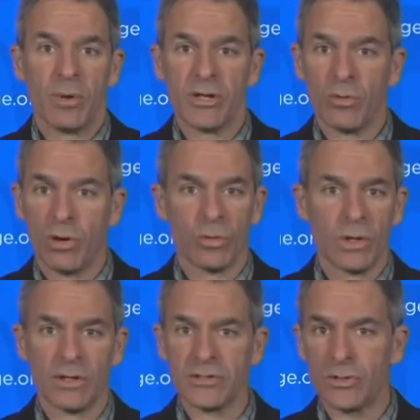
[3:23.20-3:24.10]
but you aren't
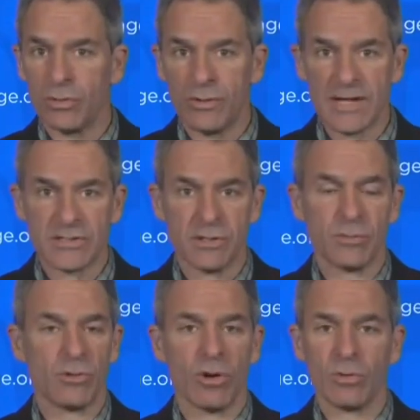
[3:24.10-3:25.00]
willing to arrest
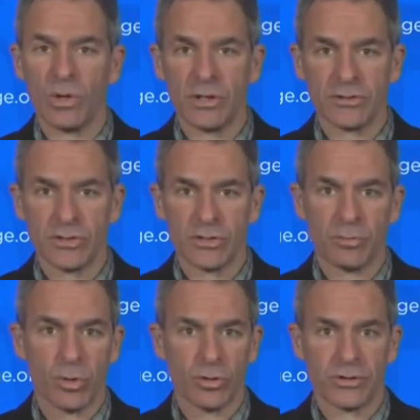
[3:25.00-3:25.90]
them, you aren't willing to
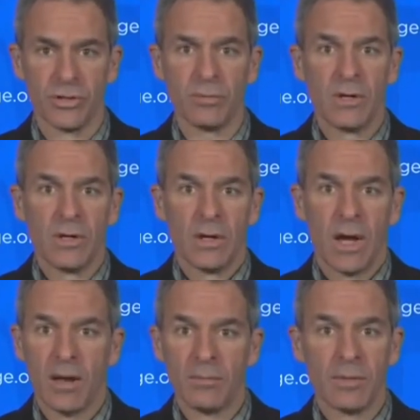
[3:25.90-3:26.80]
deport them,
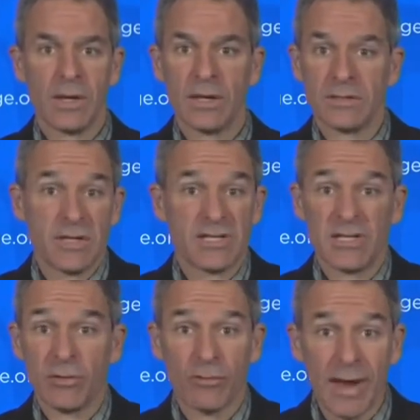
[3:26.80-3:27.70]
um, it, it's
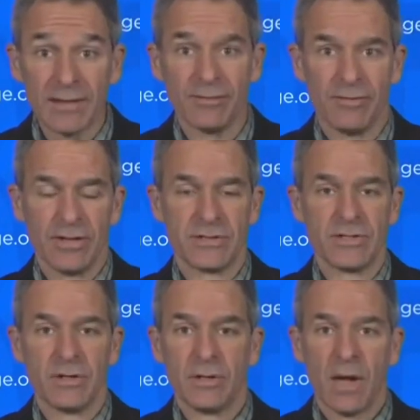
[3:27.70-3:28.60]

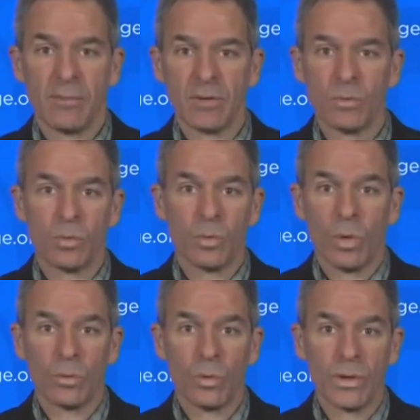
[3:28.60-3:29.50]
irrelevant. Right. I mean,
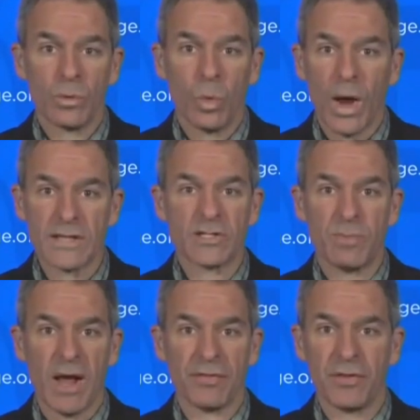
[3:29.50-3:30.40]
w we why
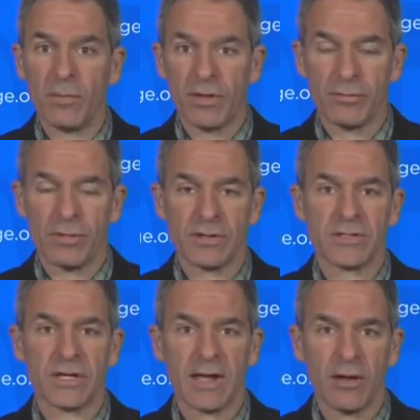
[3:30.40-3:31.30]
spot them other than
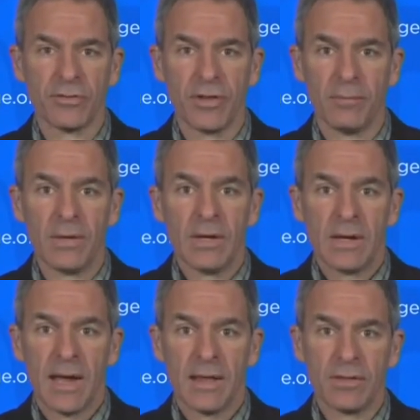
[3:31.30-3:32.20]
to count them?
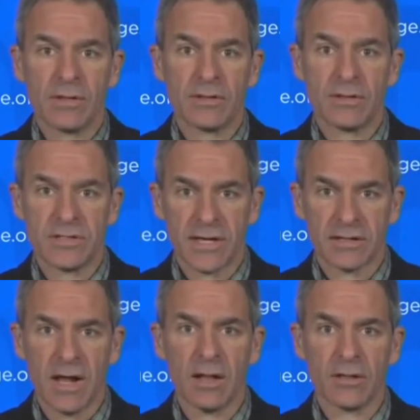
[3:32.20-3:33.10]
And the, the
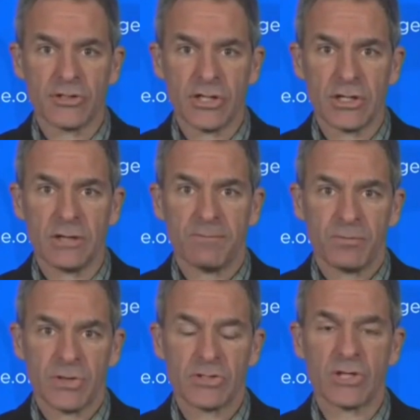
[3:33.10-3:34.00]
technology
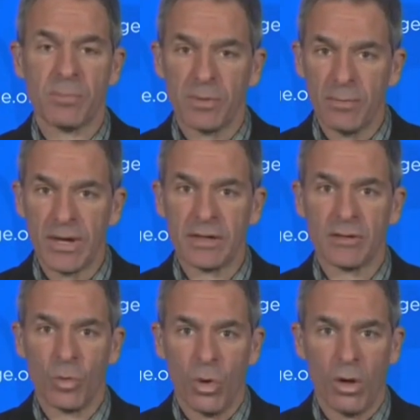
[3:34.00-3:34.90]
supplementing
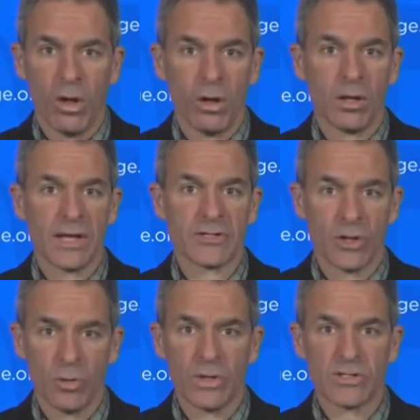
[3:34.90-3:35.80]
the wall has
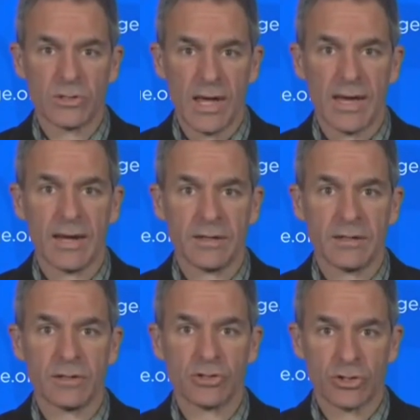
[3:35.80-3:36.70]
always
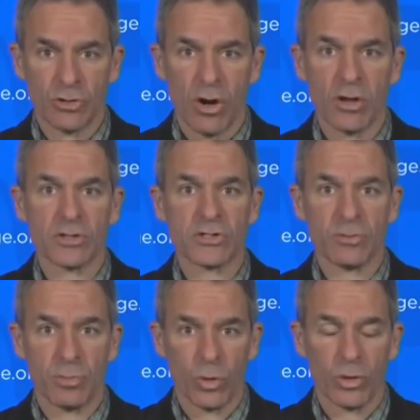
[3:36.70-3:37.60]
had strong
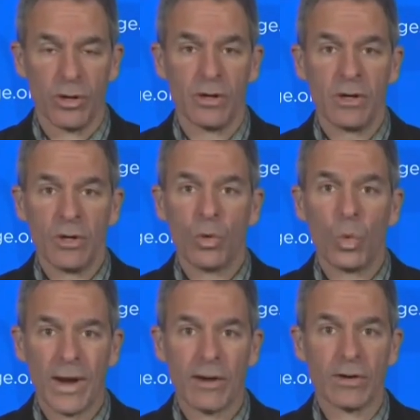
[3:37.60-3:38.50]
support
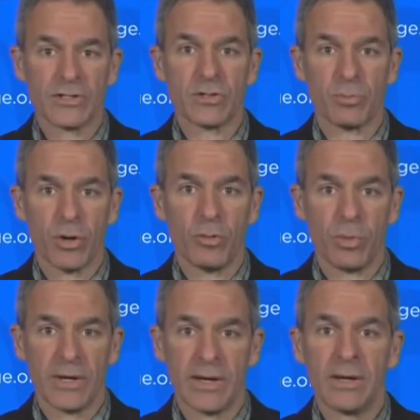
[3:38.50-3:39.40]
where it's
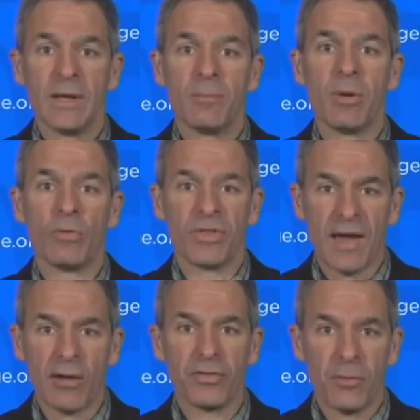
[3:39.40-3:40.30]
appropriate, but
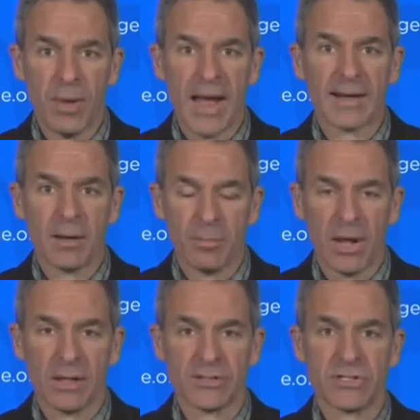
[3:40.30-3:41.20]
without the backup
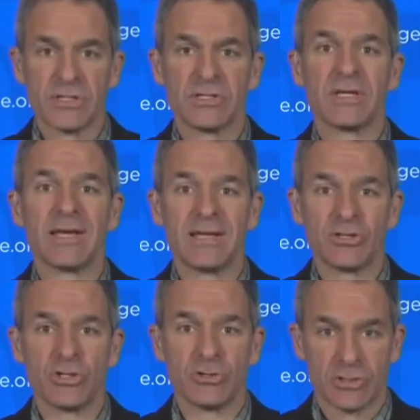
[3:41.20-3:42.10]
policies, it
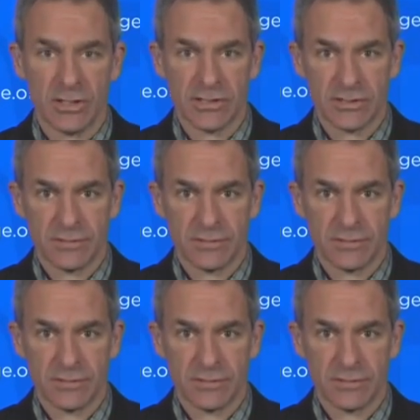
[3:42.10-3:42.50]
is useless.